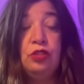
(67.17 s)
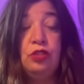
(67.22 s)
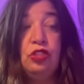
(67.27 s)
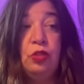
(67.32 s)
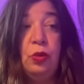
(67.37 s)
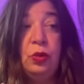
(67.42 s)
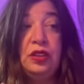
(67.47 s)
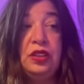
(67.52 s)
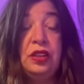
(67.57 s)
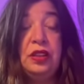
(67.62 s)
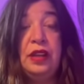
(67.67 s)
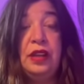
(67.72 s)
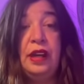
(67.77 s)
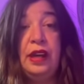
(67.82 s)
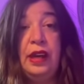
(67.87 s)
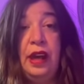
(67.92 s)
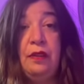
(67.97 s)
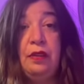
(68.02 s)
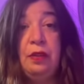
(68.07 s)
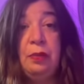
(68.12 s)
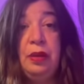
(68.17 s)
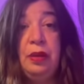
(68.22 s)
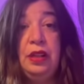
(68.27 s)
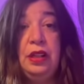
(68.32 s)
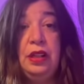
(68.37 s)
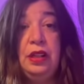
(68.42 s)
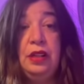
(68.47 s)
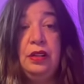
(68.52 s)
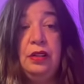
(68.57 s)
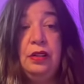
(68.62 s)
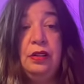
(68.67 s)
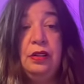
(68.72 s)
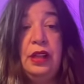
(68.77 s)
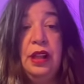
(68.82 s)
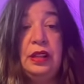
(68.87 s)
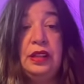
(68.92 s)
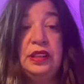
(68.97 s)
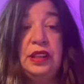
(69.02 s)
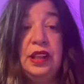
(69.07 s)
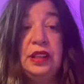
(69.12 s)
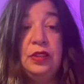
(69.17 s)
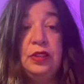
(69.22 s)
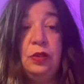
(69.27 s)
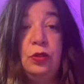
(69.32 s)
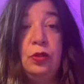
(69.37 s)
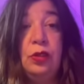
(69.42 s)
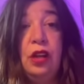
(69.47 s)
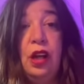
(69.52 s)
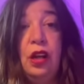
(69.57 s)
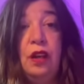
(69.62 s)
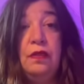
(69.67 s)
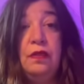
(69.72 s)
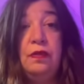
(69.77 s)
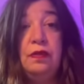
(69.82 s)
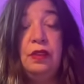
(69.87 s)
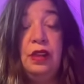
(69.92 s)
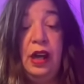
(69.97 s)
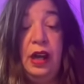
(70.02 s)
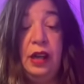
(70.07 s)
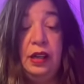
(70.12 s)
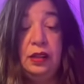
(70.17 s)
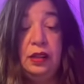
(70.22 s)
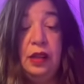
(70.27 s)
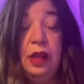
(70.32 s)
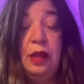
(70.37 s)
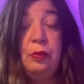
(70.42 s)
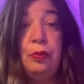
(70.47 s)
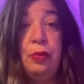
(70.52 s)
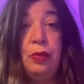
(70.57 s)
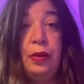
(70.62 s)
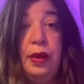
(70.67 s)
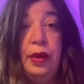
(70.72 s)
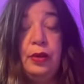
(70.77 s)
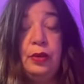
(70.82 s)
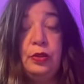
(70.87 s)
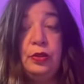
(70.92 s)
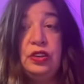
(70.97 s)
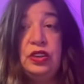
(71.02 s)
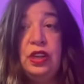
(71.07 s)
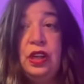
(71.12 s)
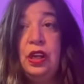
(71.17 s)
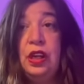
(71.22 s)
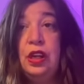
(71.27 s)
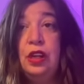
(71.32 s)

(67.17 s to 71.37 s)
she wants to thank everybody here that sends her love, light, and prayers.